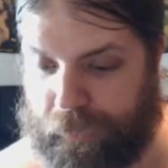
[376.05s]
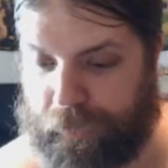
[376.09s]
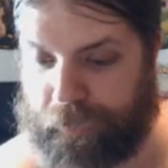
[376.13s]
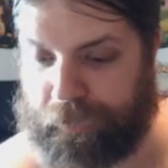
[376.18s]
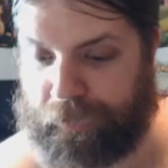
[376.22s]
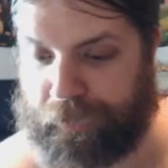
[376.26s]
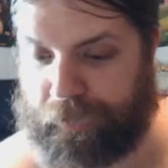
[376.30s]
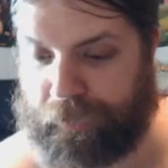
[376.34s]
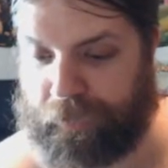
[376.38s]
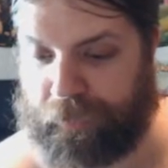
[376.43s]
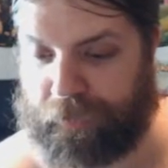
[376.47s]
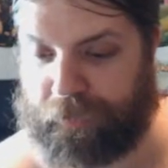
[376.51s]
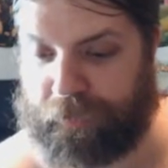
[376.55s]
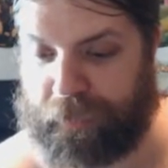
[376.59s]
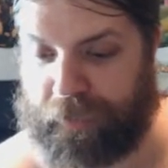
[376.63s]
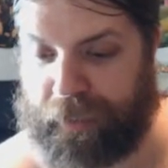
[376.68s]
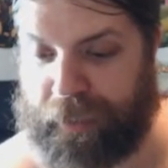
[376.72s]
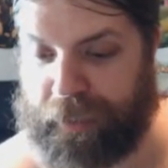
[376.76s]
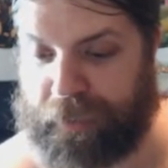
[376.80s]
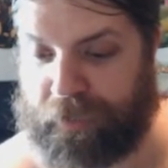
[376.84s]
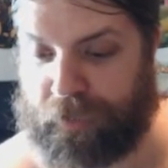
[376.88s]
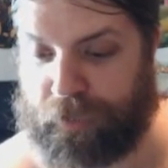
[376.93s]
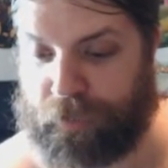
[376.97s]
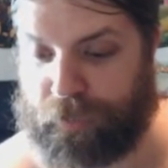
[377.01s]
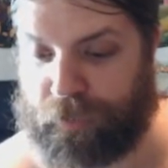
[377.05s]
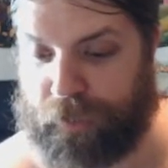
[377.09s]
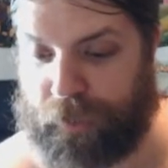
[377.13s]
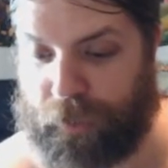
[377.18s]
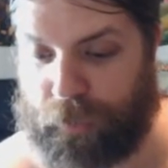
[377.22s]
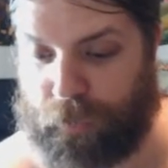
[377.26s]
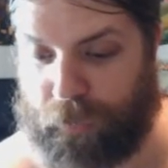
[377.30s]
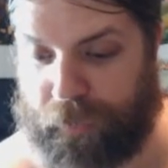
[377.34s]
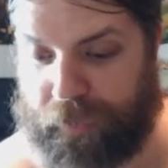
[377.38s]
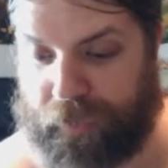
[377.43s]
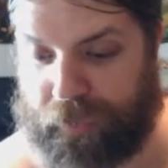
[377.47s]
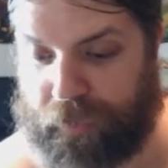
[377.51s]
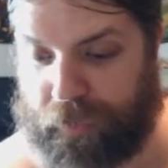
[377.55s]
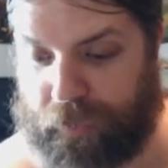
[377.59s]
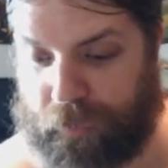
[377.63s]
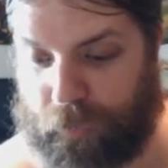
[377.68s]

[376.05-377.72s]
And then it's a 2/2 with